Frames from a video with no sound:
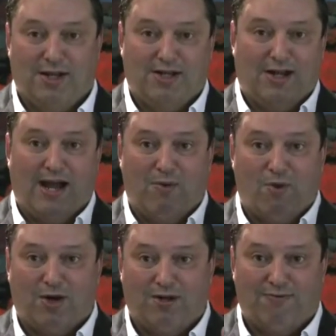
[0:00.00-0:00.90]
you got the guy
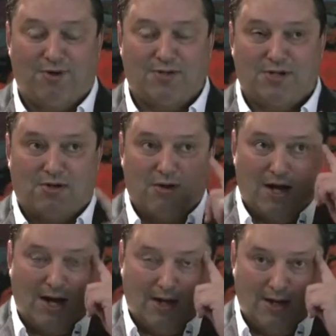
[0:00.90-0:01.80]
working for you, says, oh
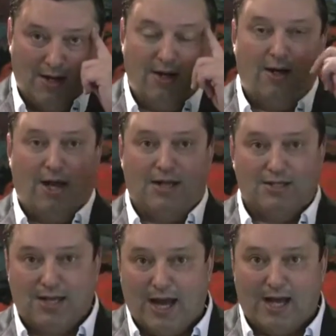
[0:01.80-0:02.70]
God, yeah,
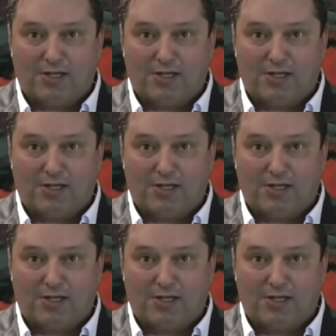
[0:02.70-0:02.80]
this guy